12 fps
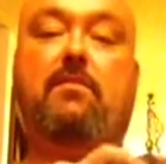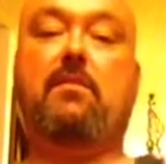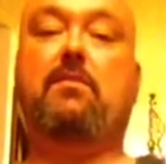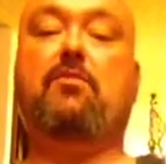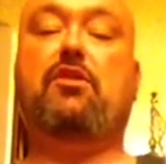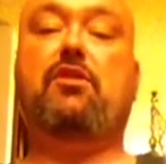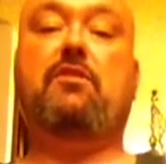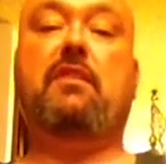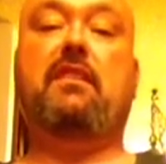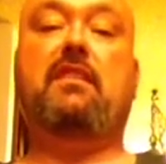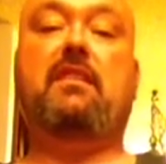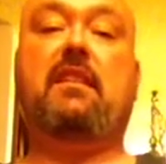some researcher
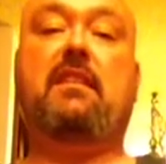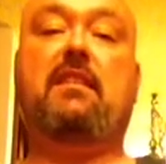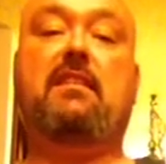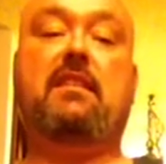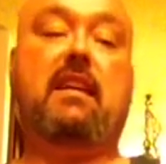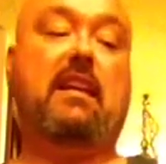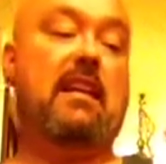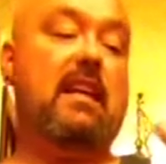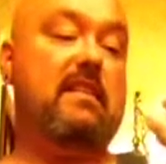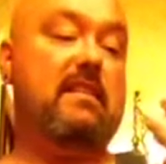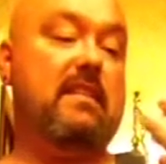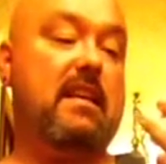did say take
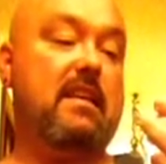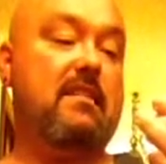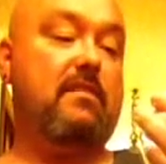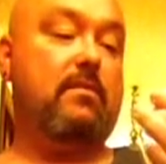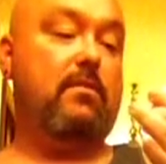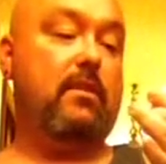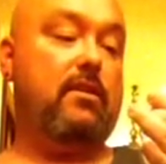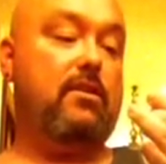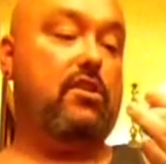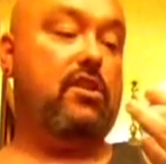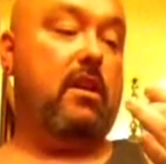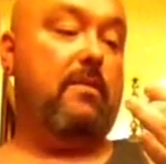NSAIDs,
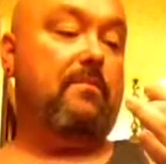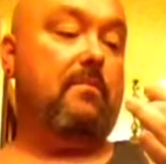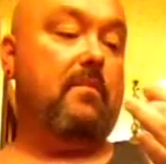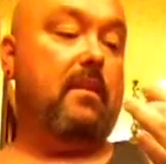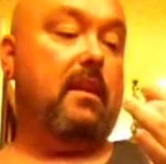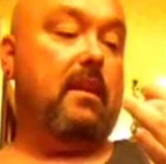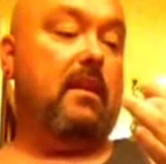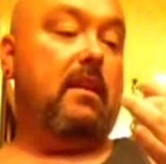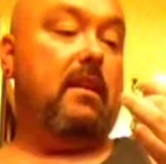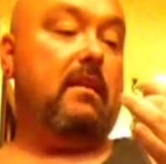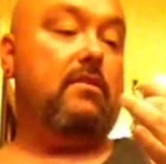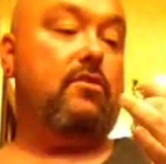which
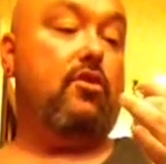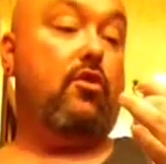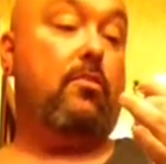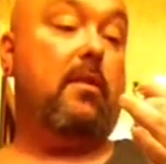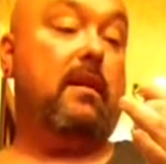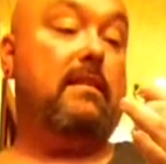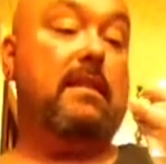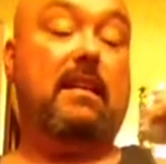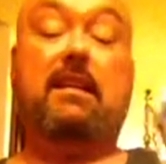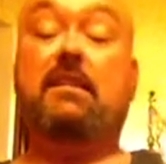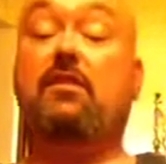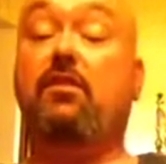is
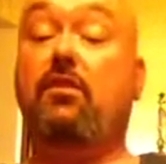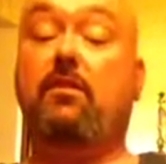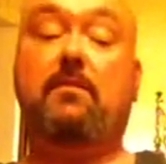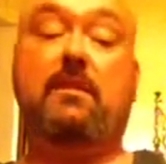naproxen sodium